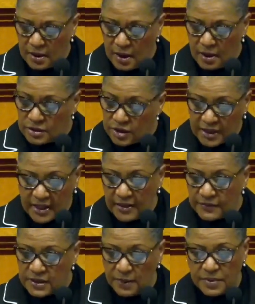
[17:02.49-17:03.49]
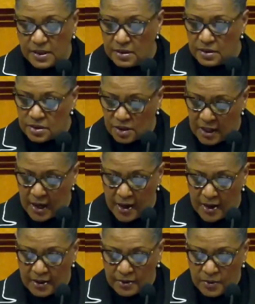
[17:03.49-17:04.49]
uh, to give something to
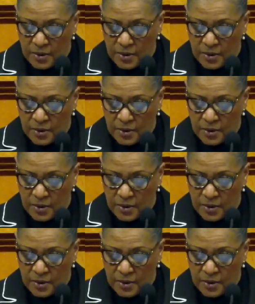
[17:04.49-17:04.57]
God?